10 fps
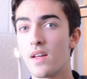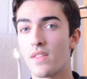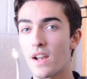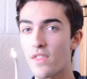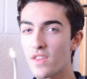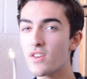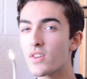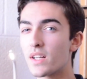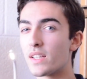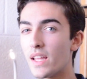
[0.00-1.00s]
that I think
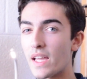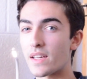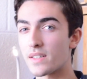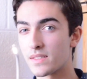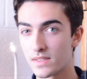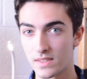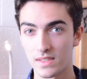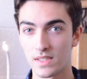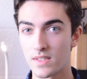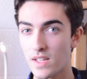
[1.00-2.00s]
you're going to like.
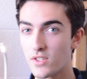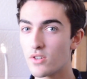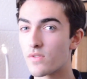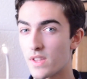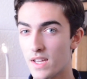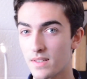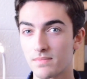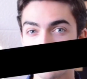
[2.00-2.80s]
Stay tuned for that.